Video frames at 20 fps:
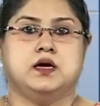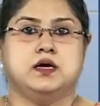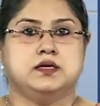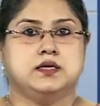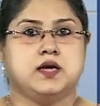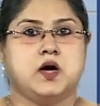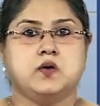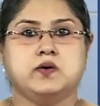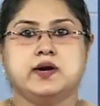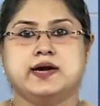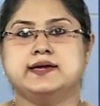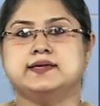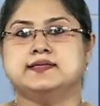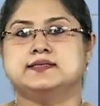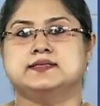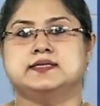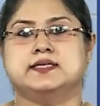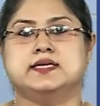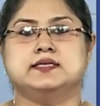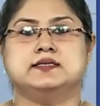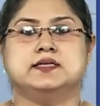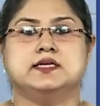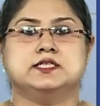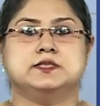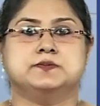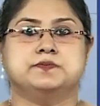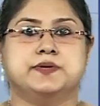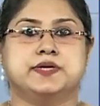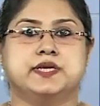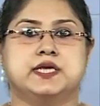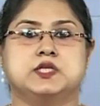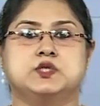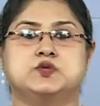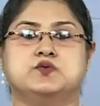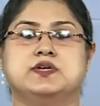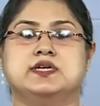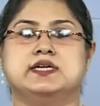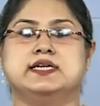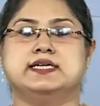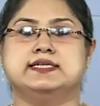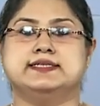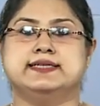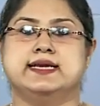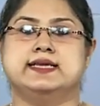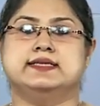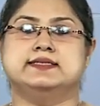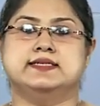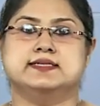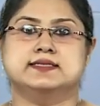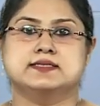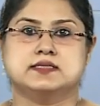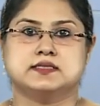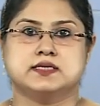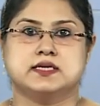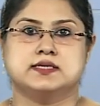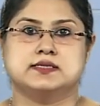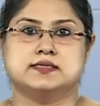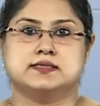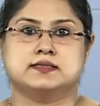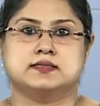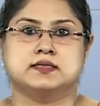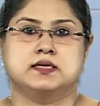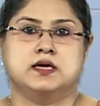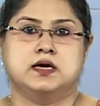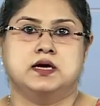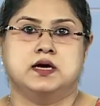Now let us see the spiritual intelligence skills.